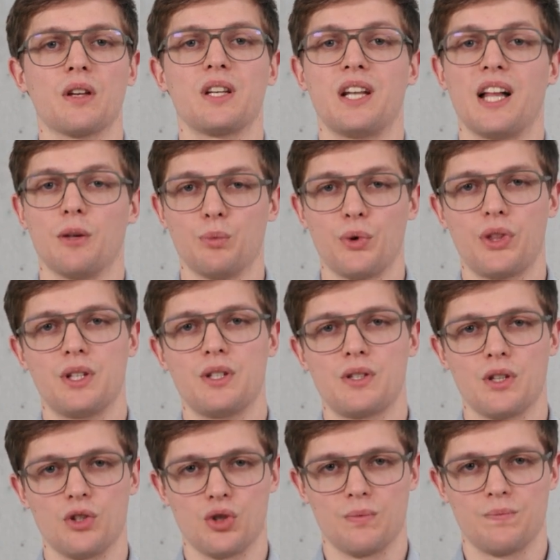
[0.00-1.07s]
can help with the
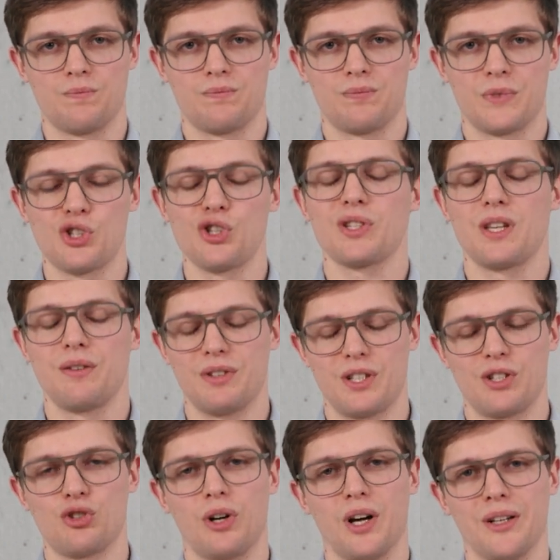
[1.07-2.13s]
decision. Just give it a
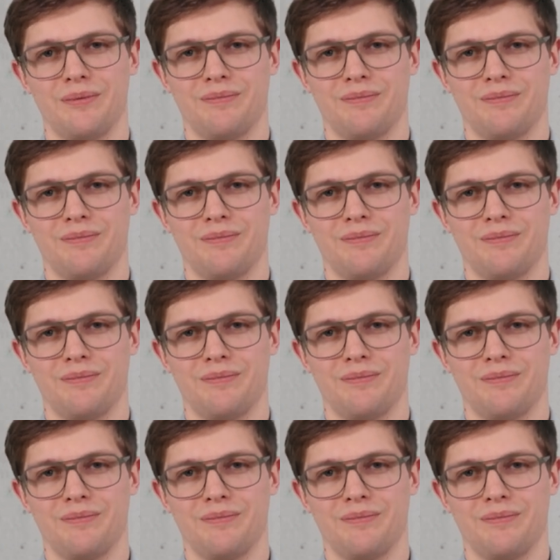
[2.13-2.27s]
try.